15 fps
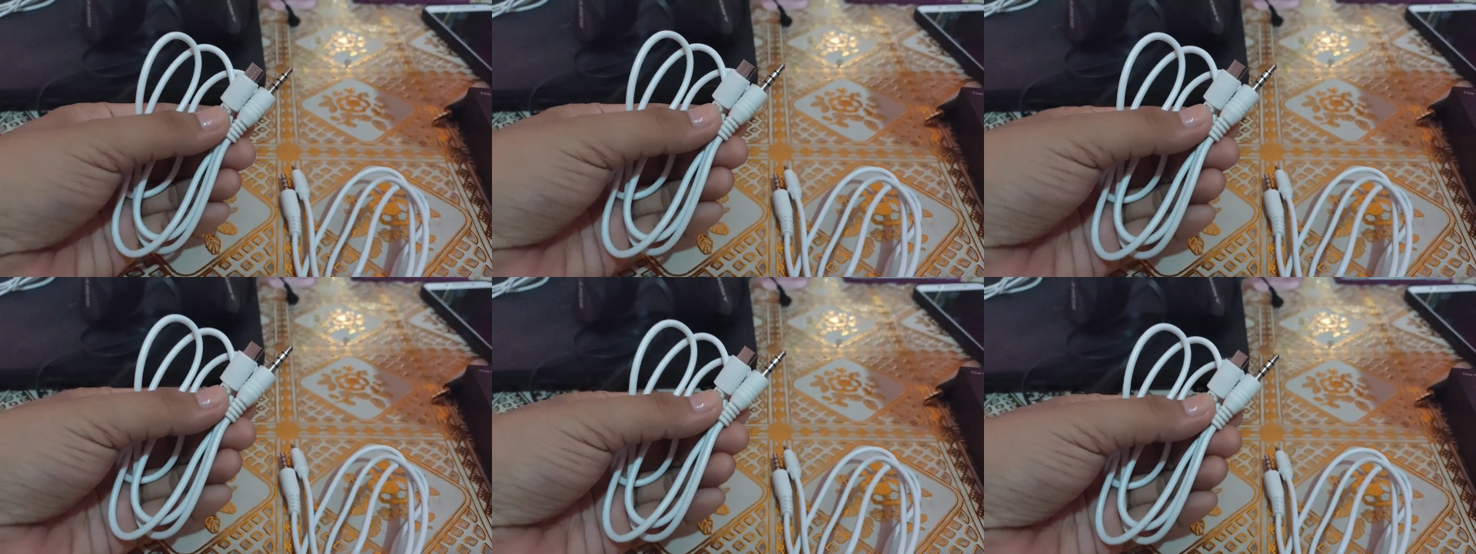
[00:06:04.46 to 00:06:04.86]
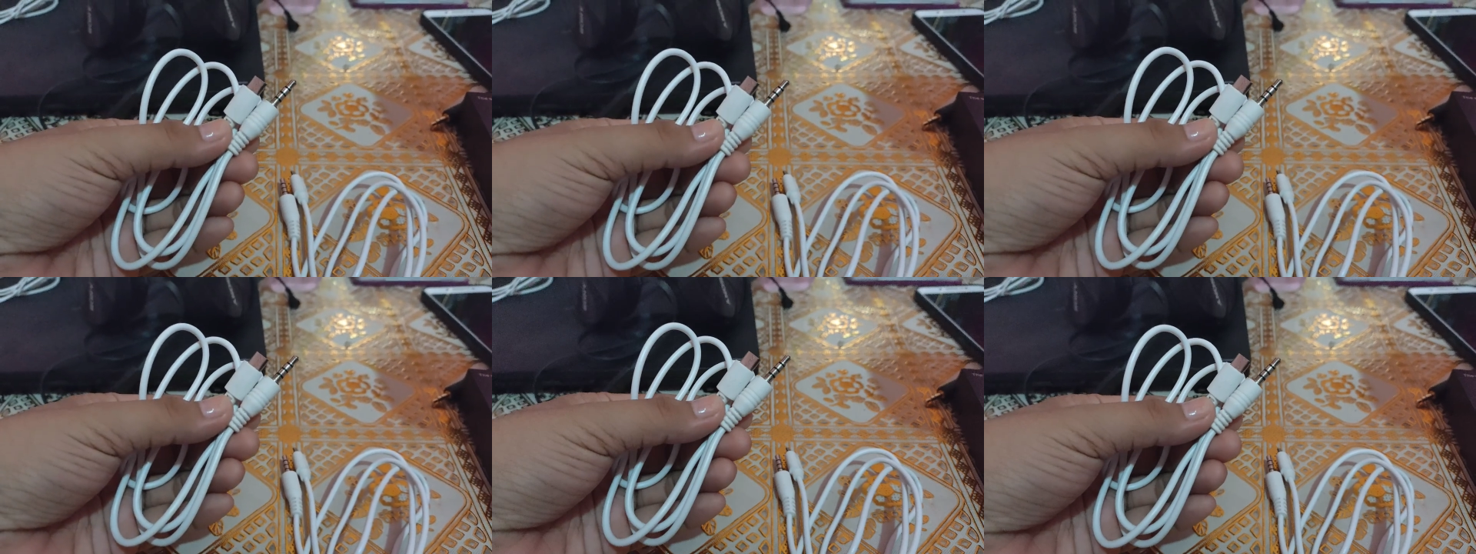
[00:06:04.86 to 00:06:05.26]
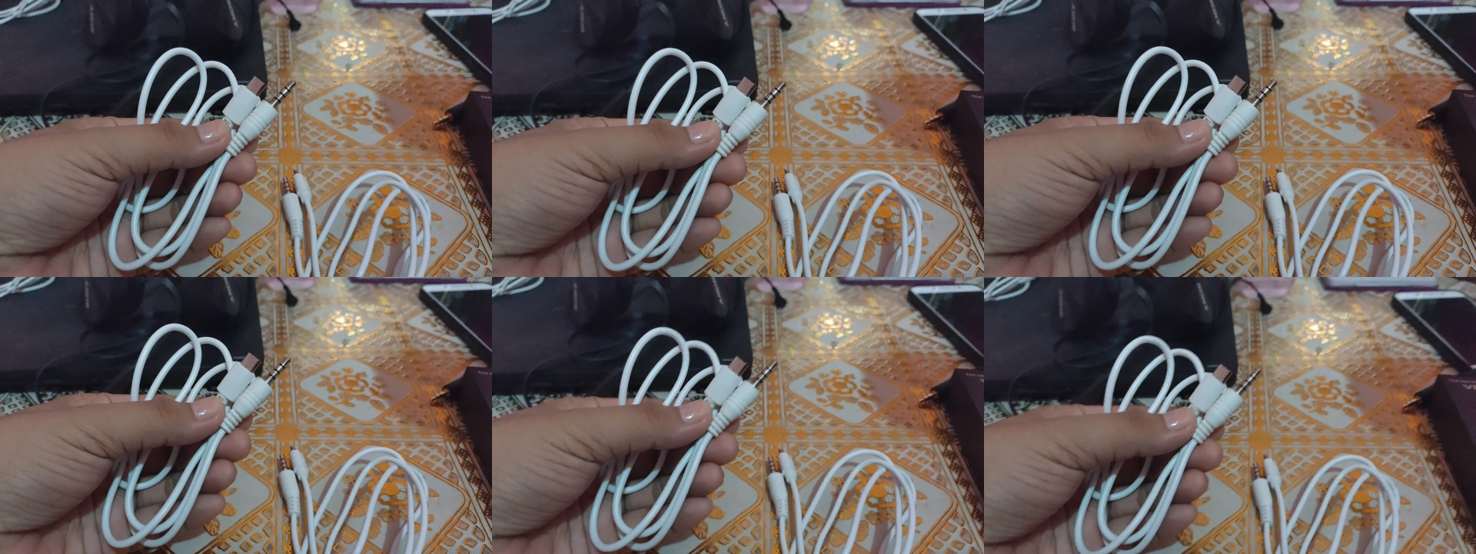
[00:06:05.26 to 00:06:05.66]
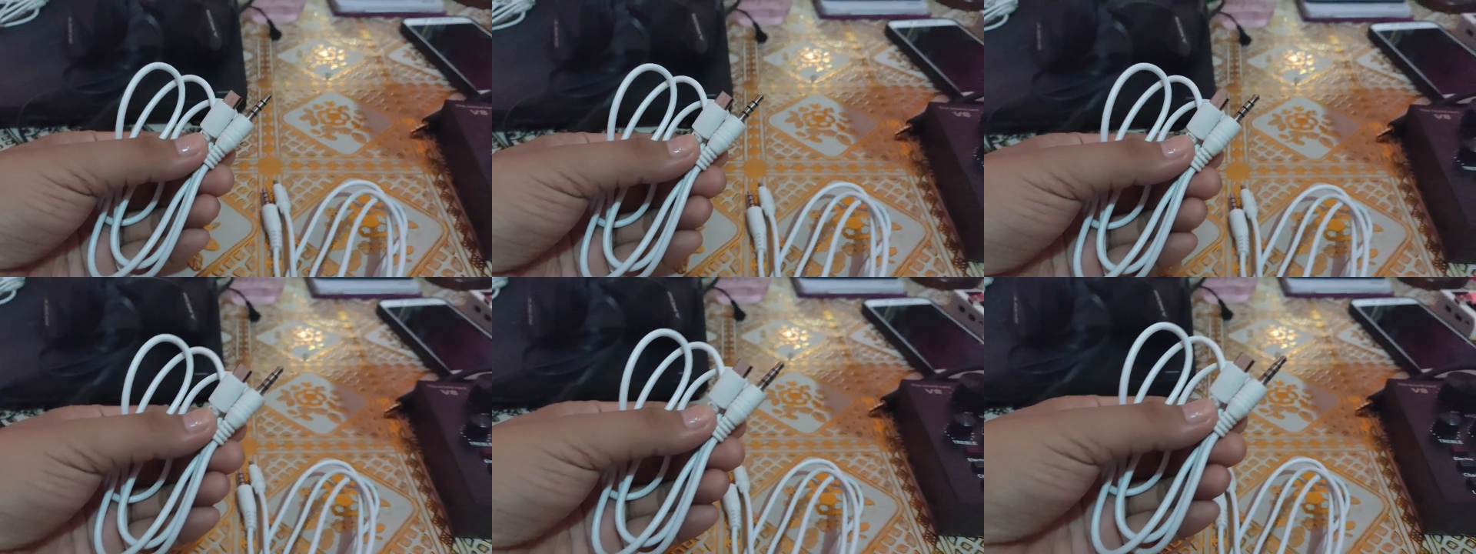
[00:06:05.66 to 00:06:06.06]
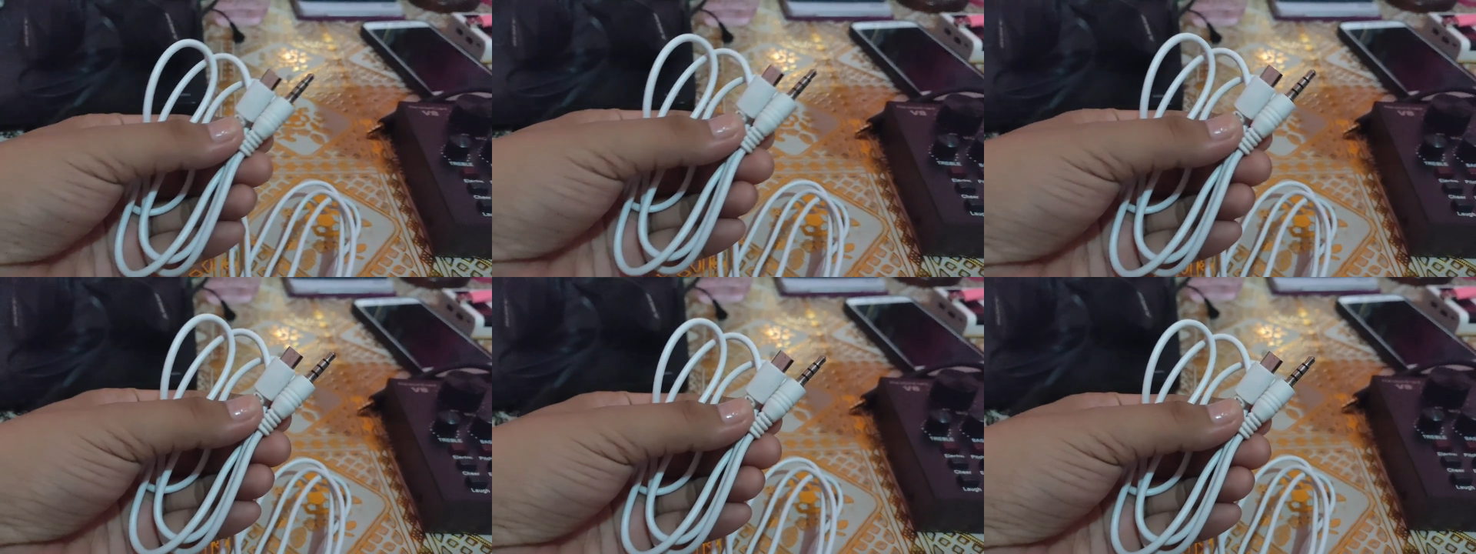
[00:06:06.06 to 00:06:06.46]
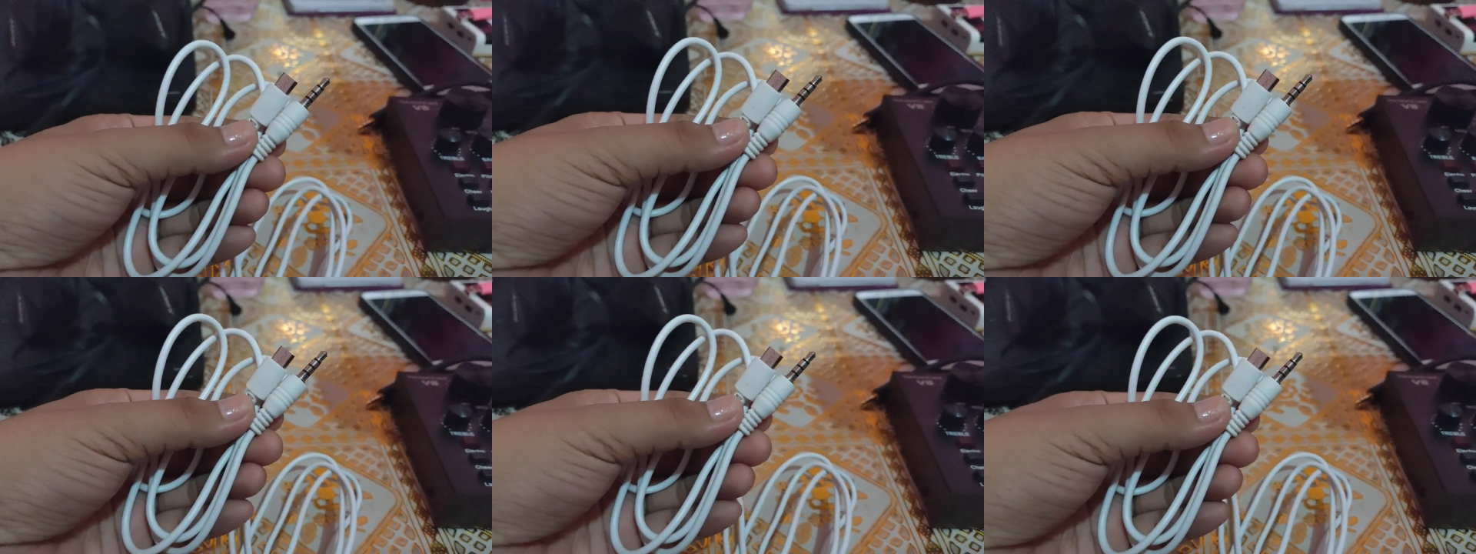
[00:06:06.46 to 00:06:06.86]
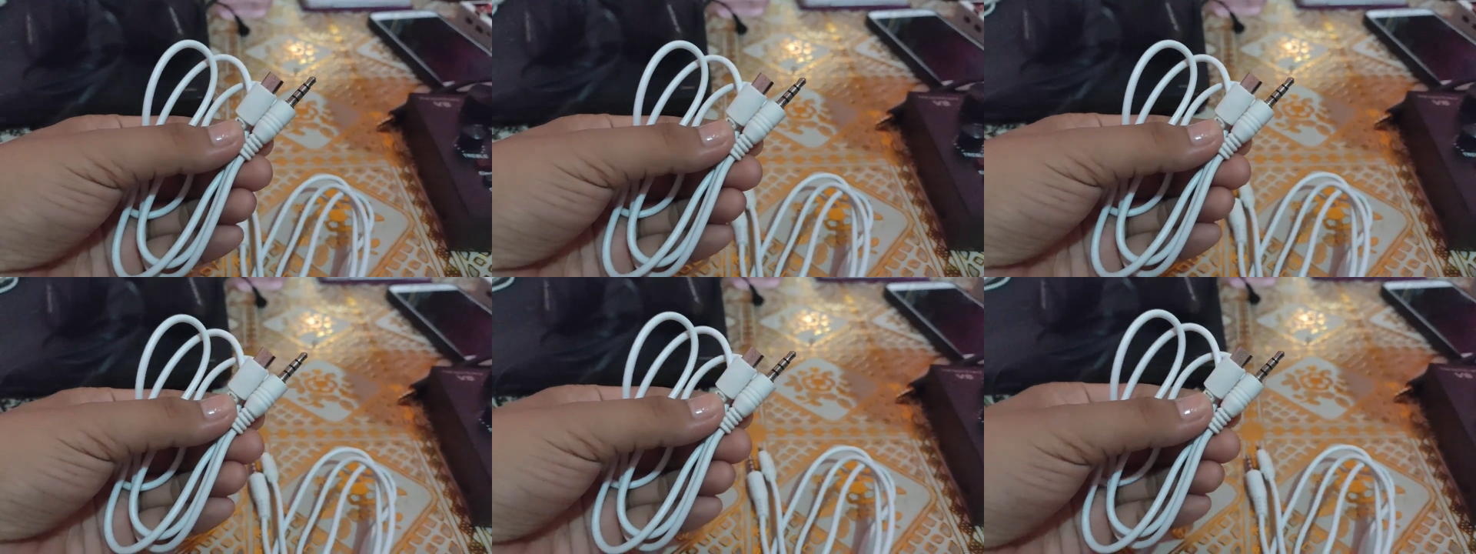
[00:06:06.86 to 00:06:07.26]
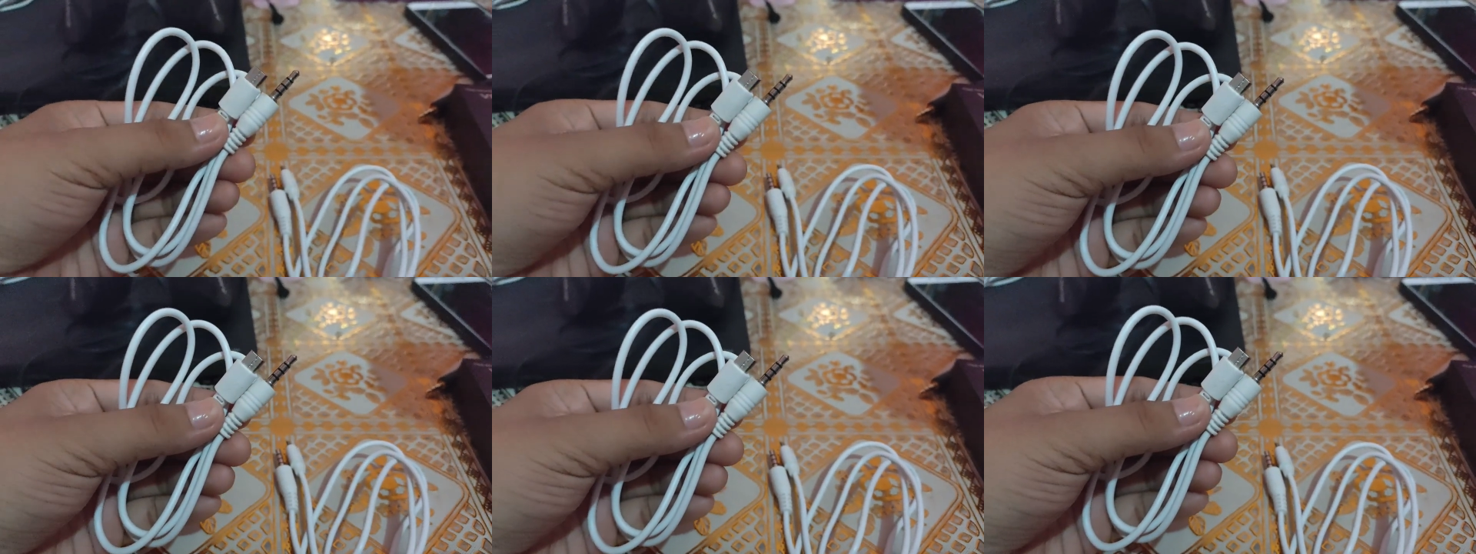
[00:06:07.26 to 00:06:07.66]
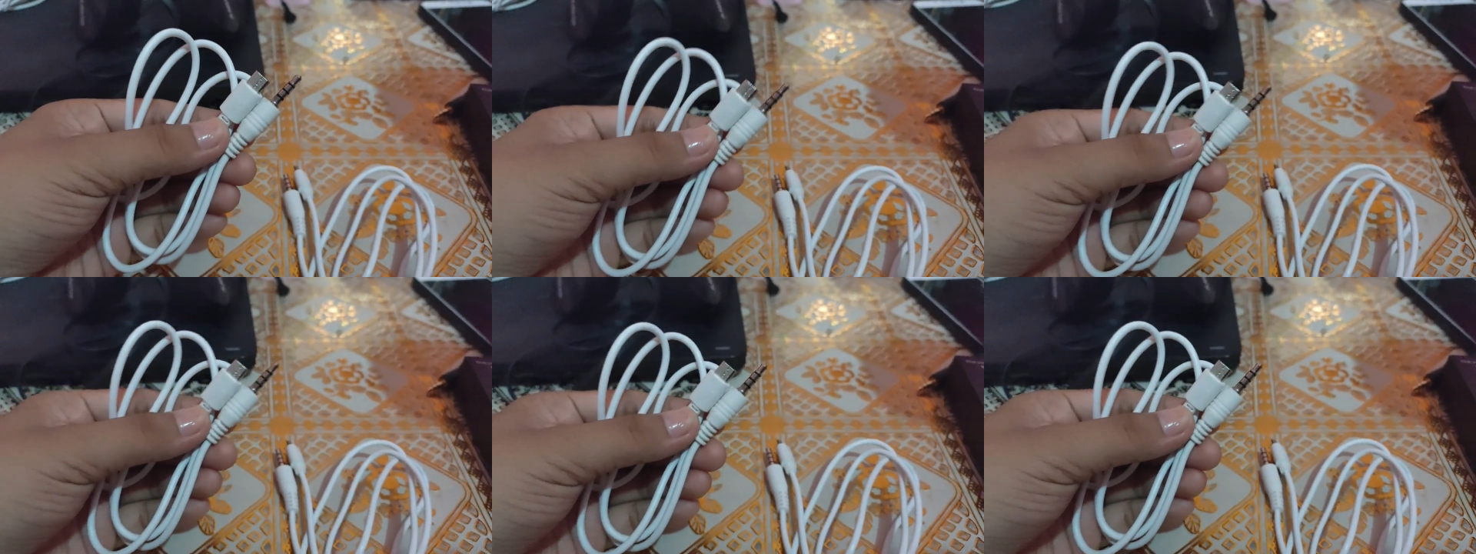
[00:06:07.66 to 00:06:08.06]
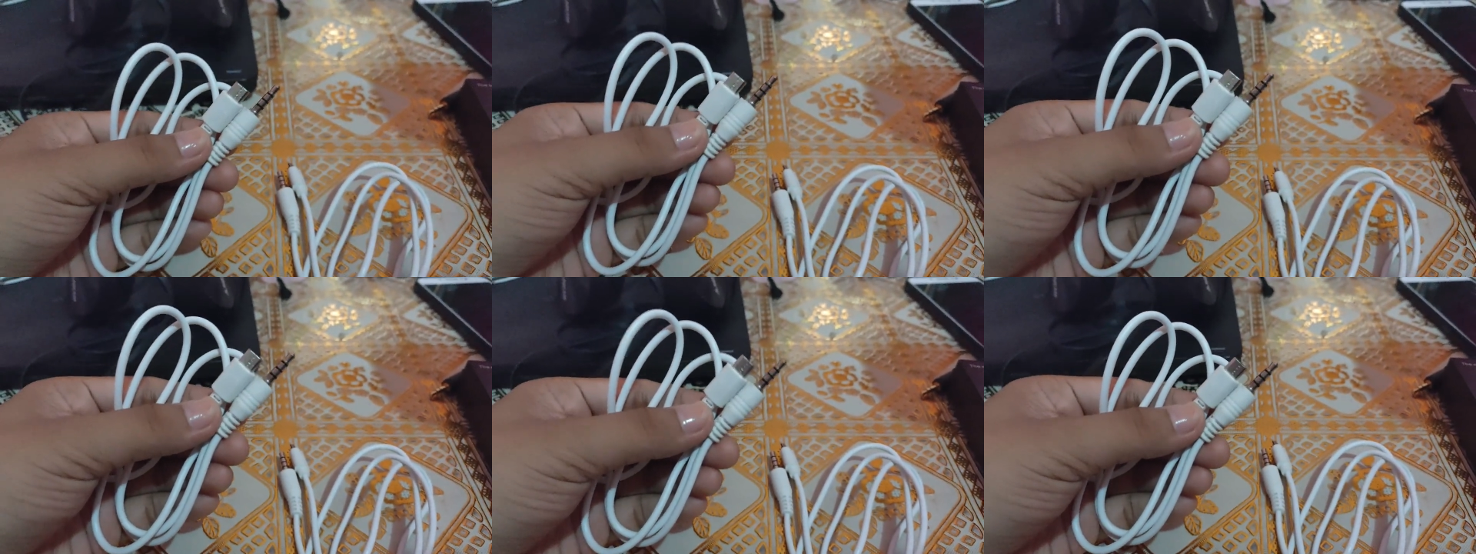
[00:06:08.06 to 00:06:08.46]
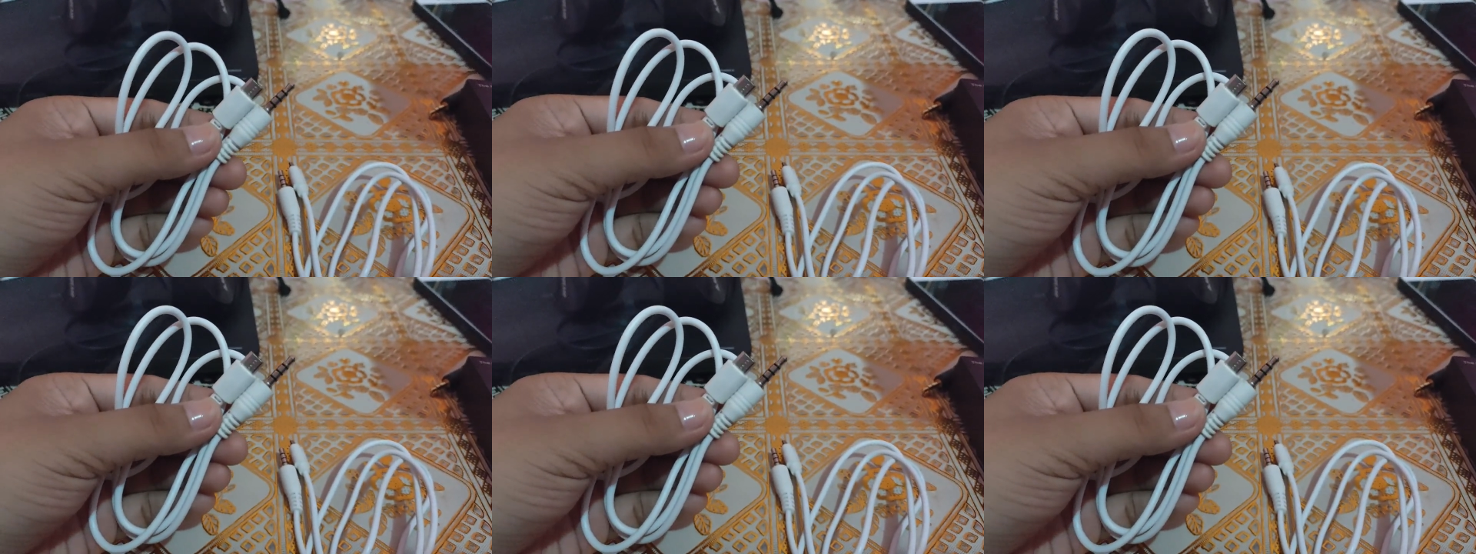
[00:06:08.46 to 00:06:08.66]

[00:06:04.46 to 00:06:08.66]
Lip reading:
[unreadable: no face in view]